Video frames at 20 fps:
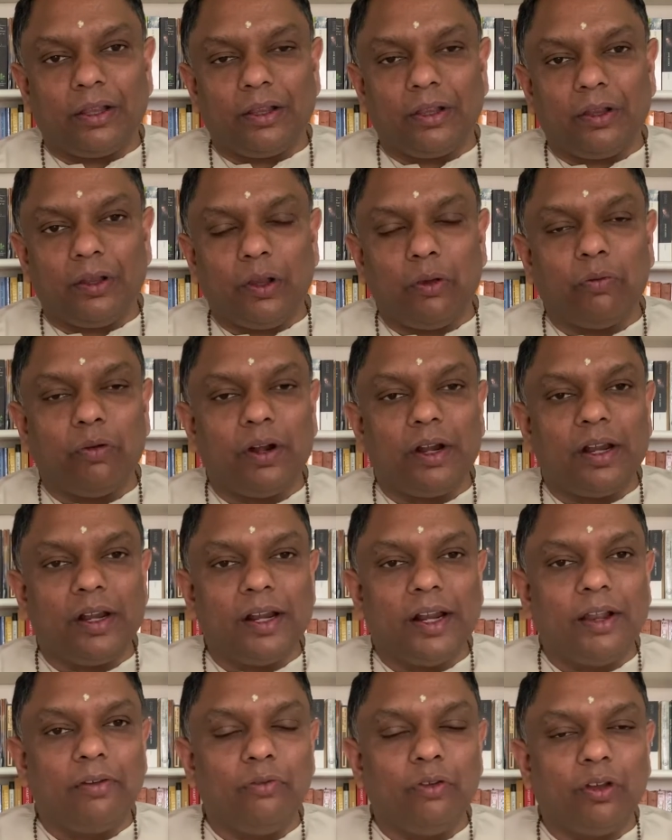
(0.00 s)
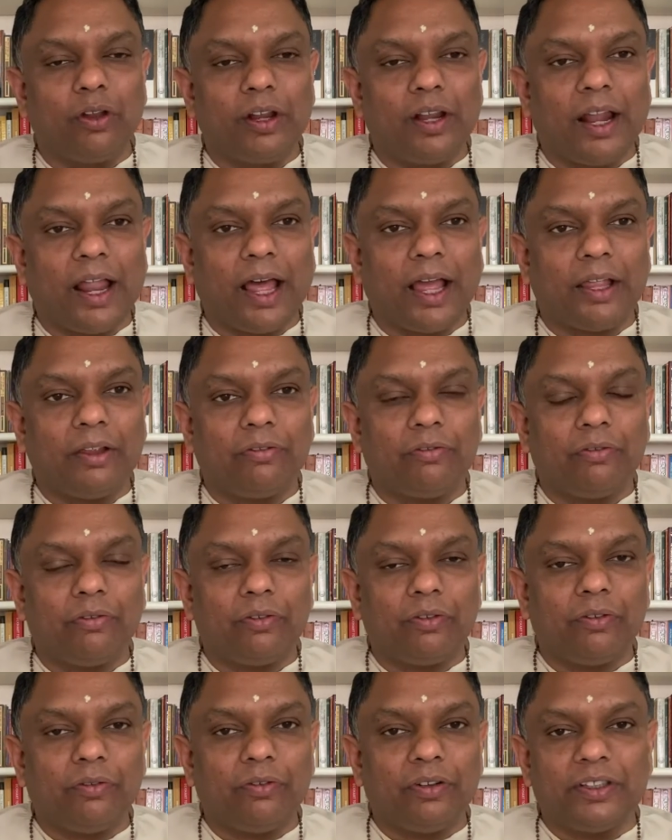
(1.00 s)
you would live your life
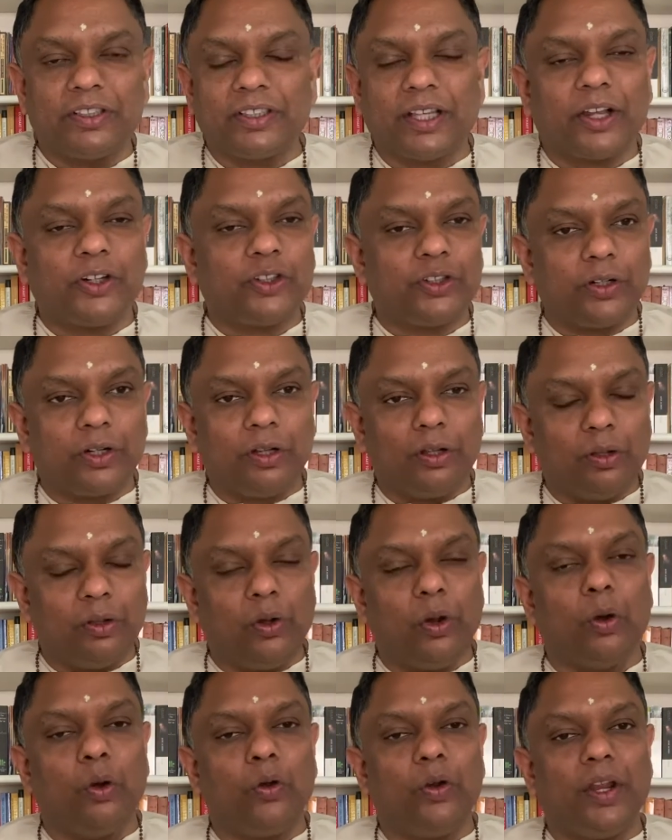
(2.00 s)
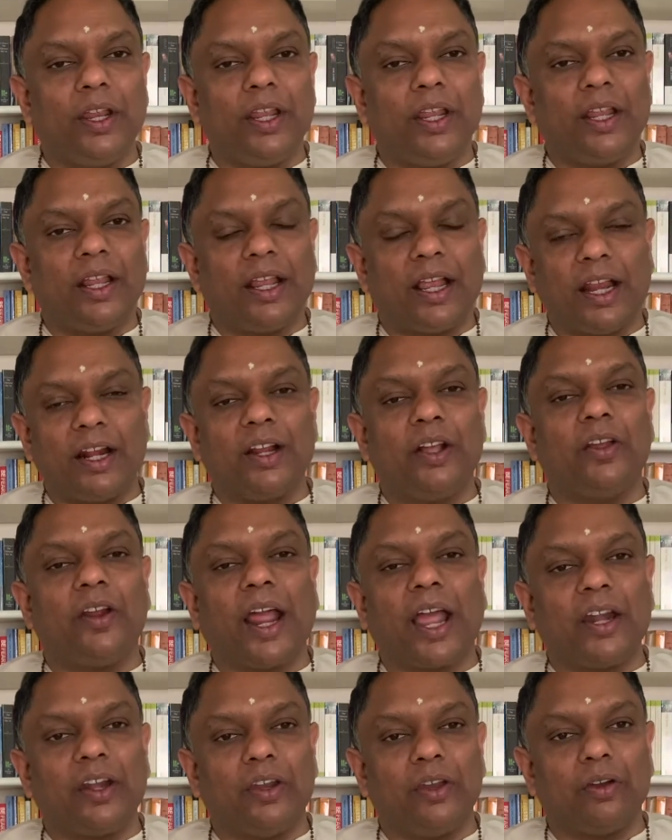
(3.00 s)
with such glory and
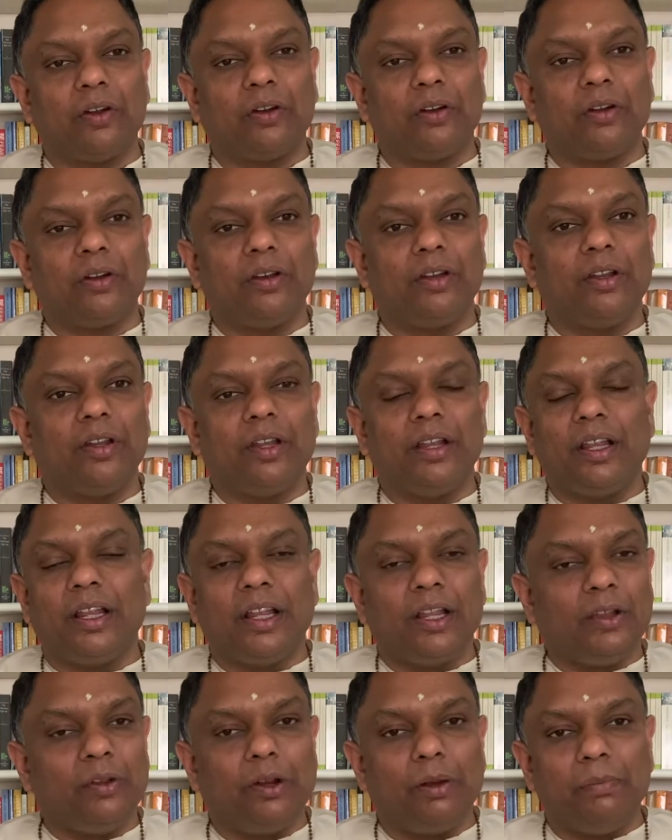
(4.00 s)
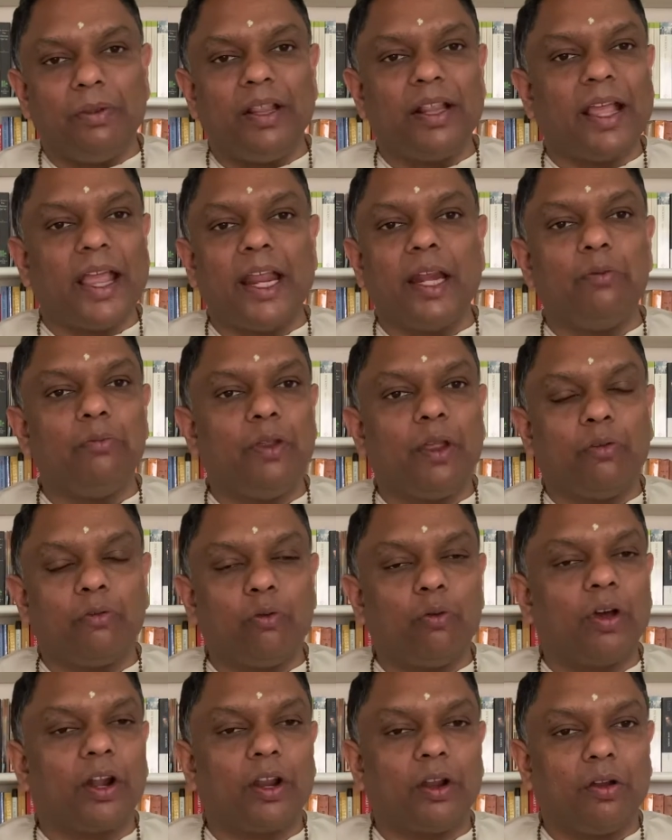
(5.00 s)
grandeur. You'll be the envy of
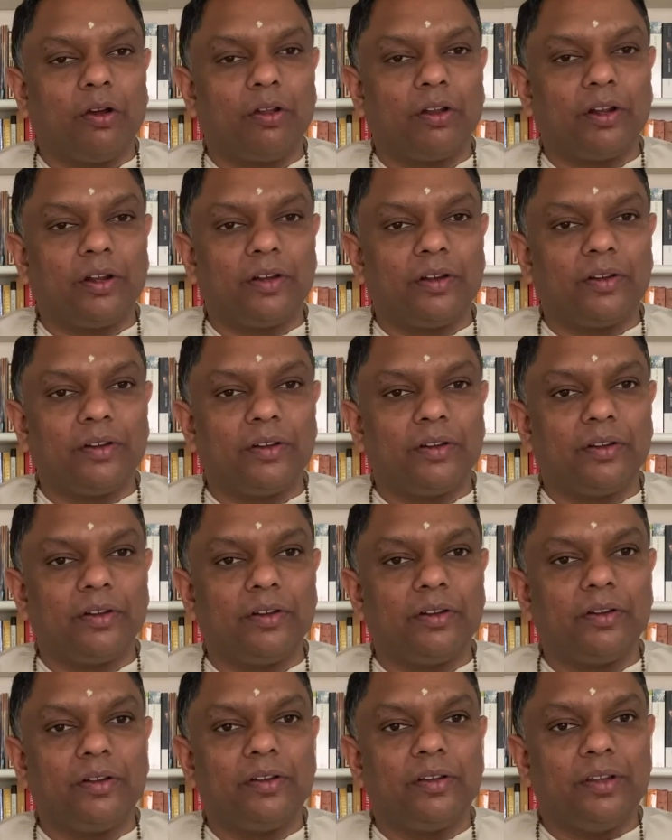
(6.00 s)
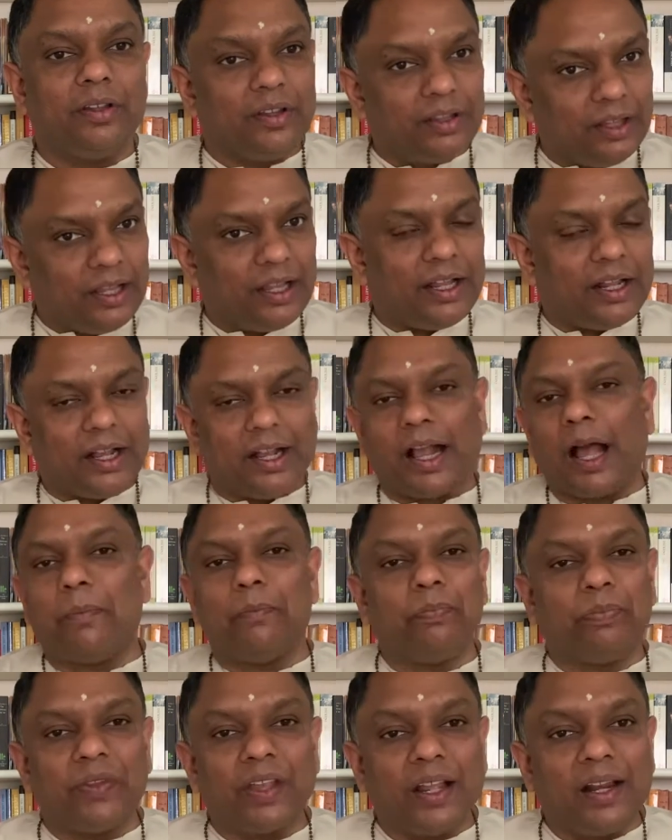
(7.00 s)
one and all. Come,
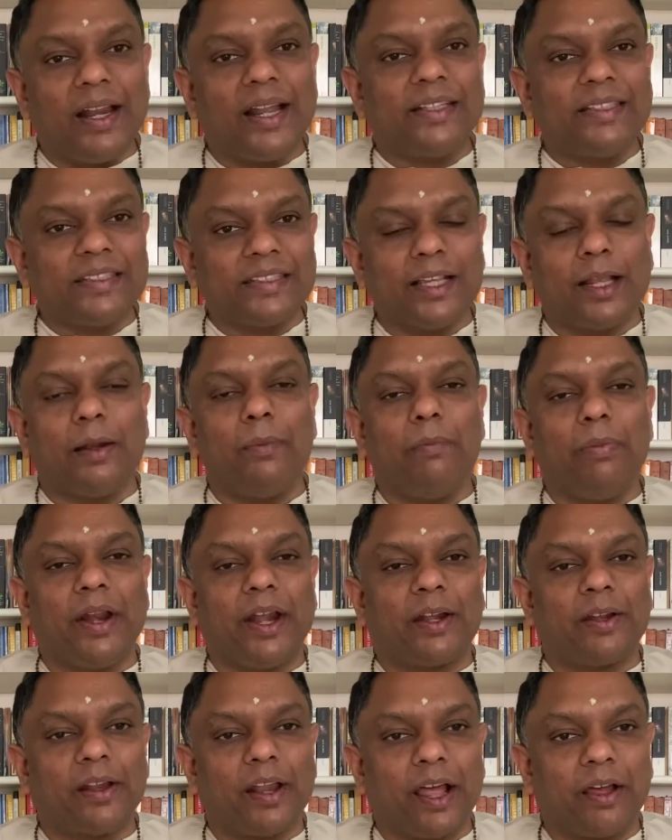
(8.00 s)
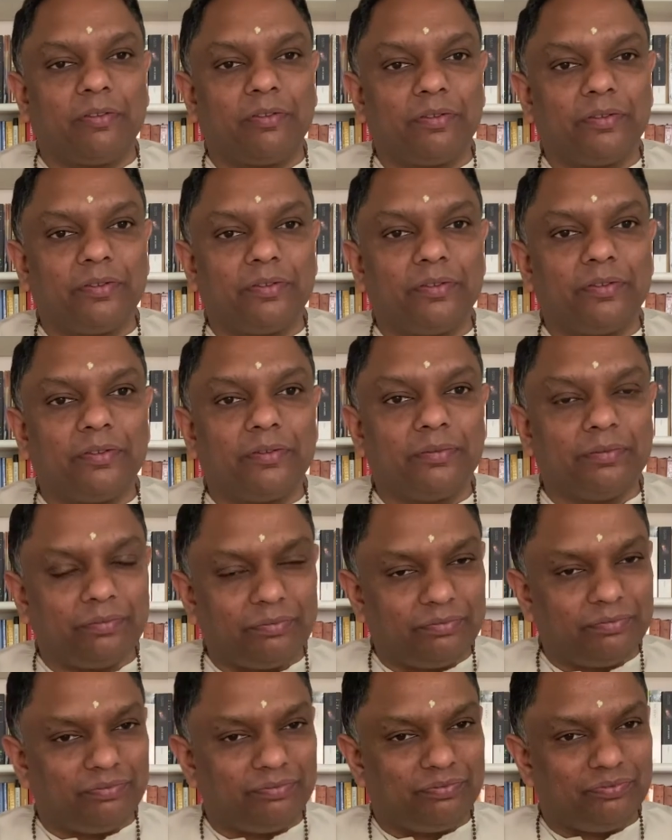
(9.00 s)
let's celebrate love.
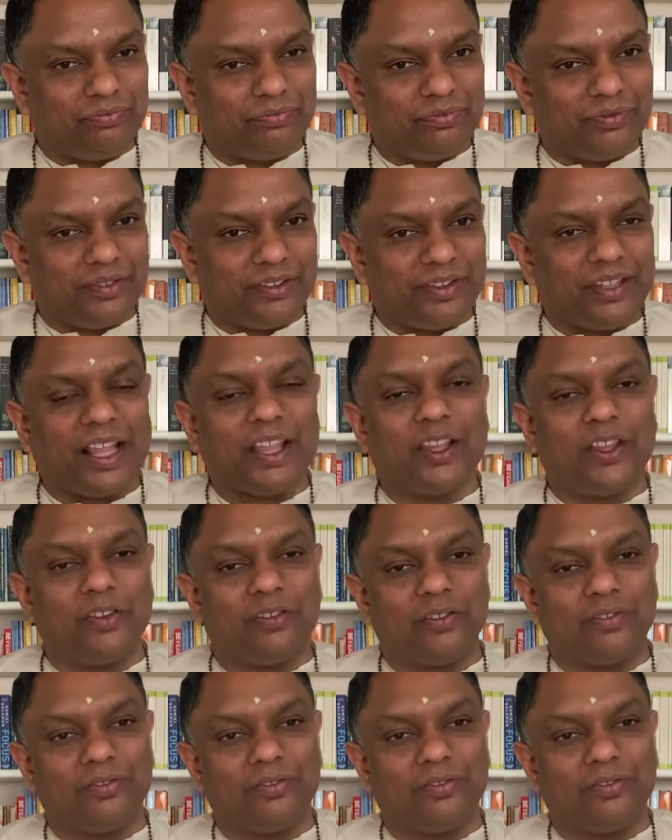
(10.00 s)
Thank you.